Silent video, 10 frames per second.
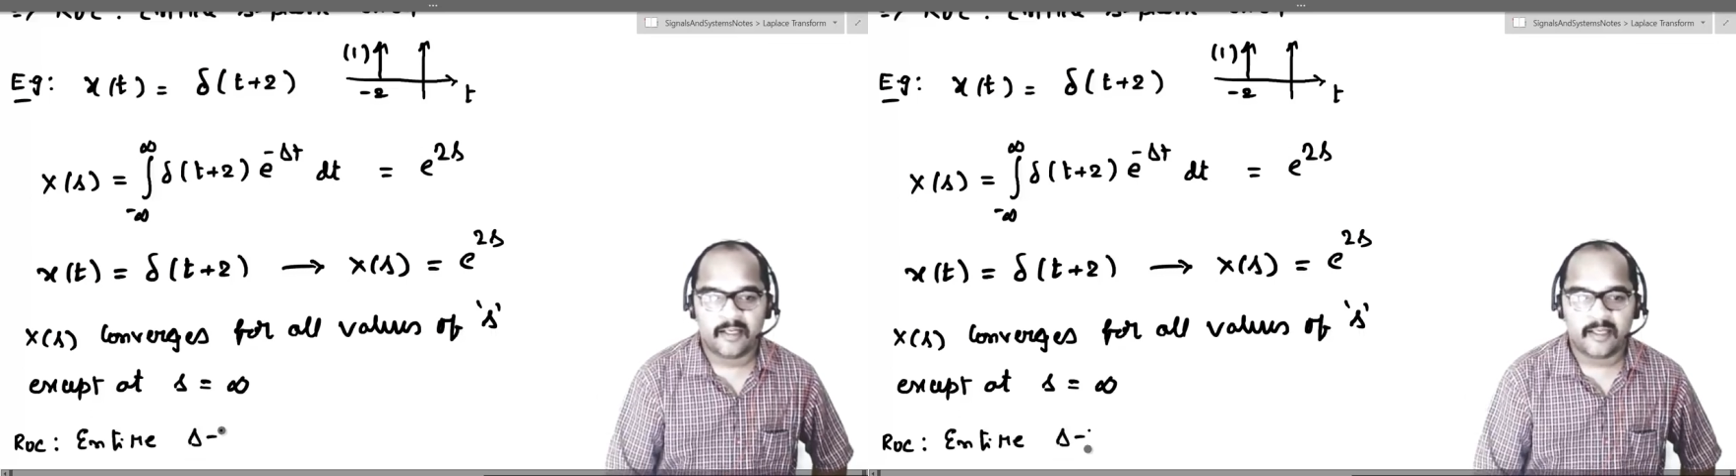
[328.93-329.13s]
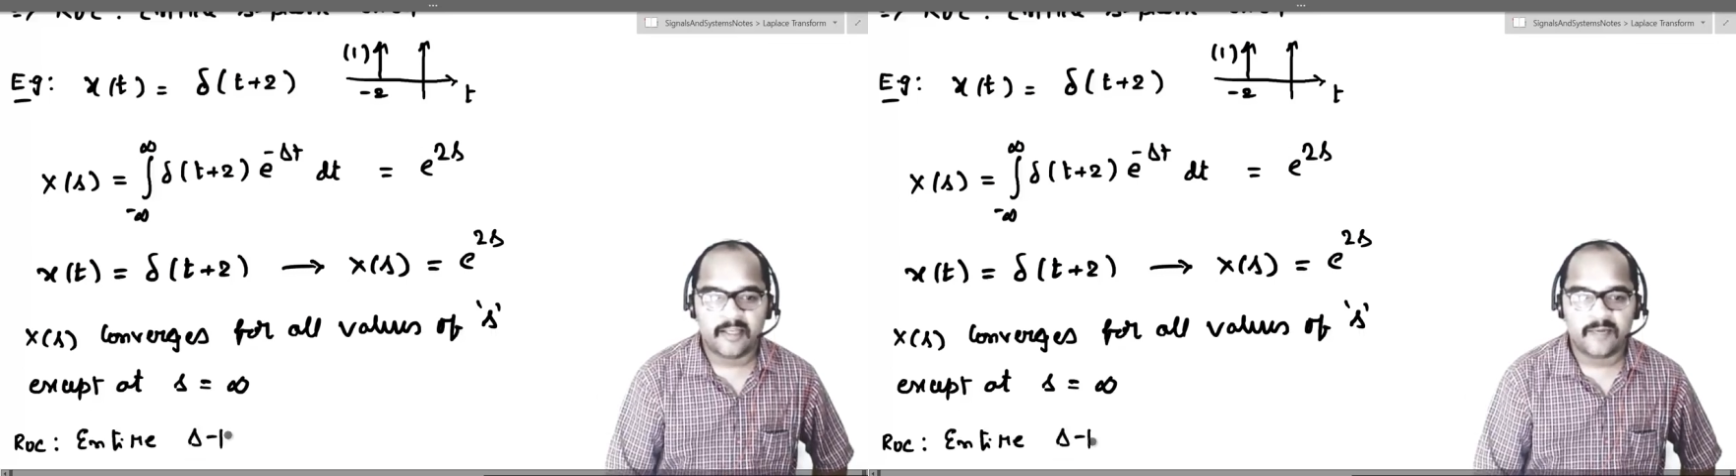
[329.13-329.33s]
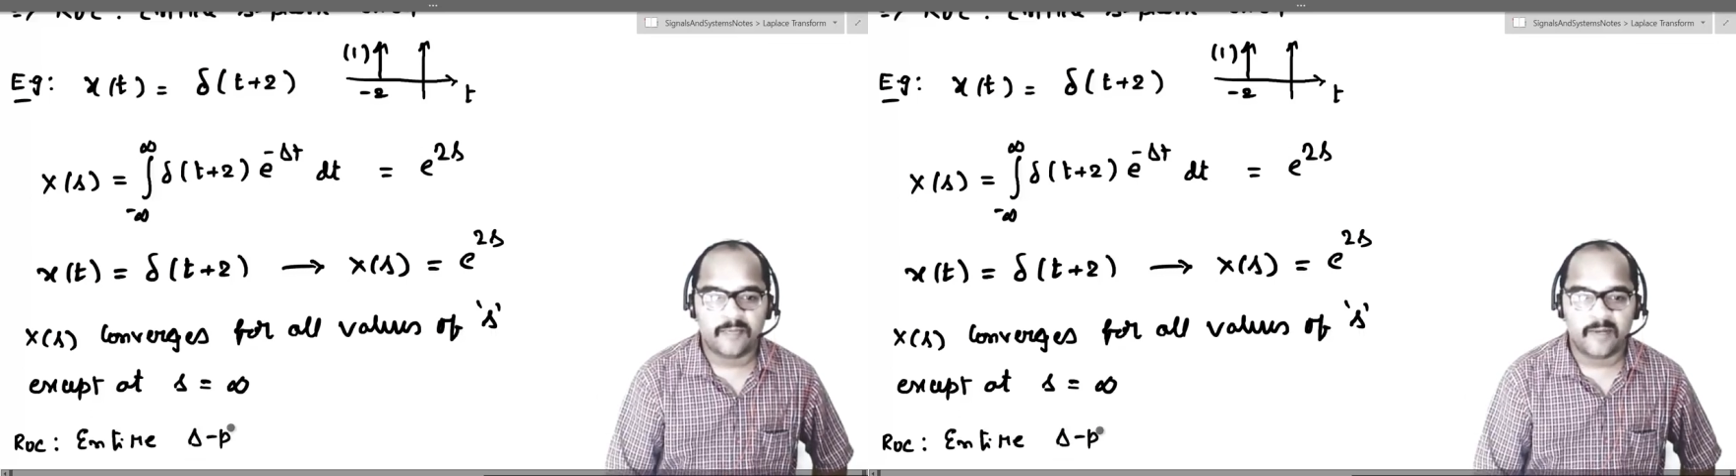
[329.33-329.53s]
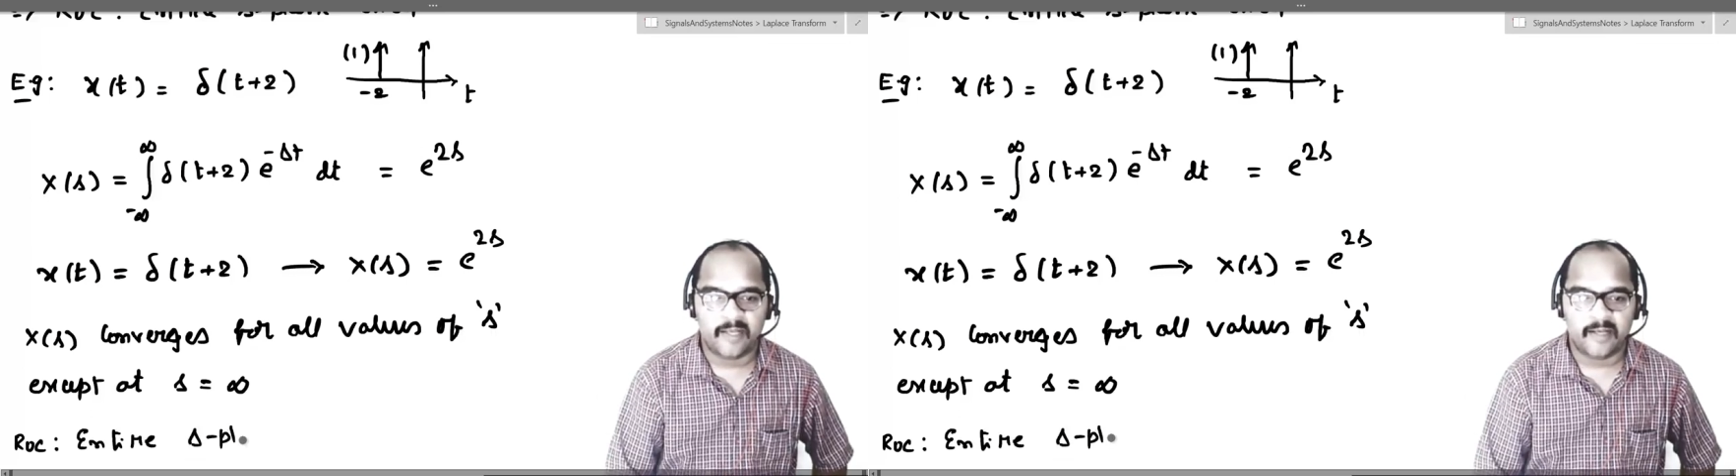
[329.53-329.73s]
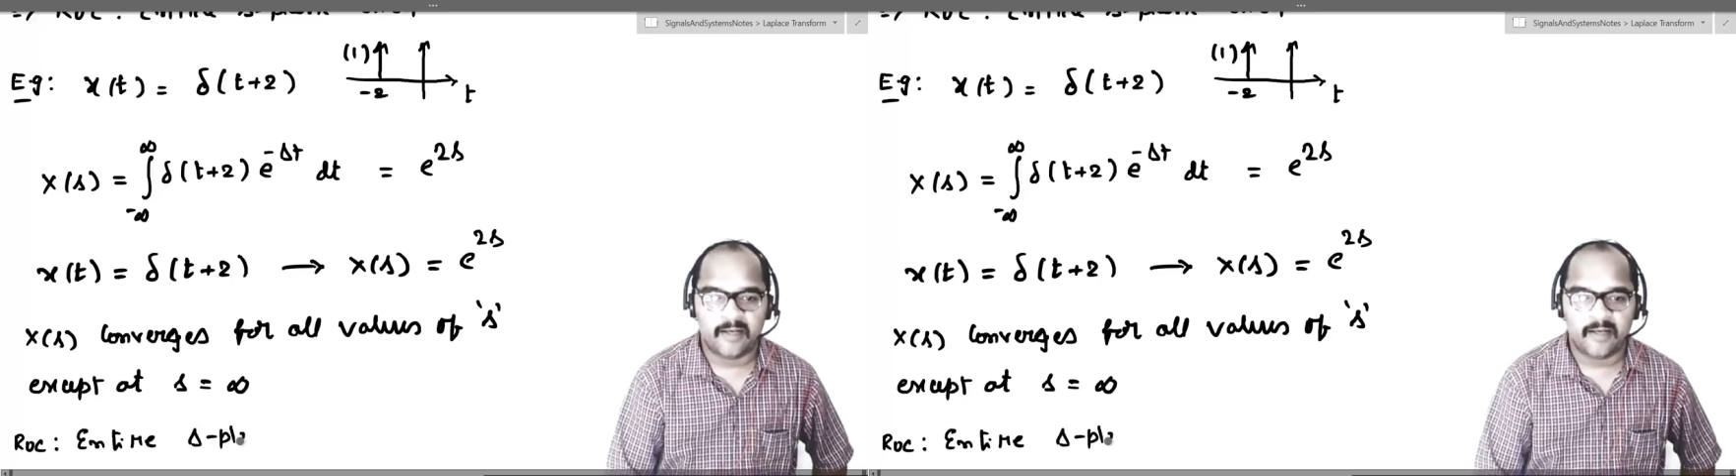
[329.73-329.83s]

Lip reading: S plane.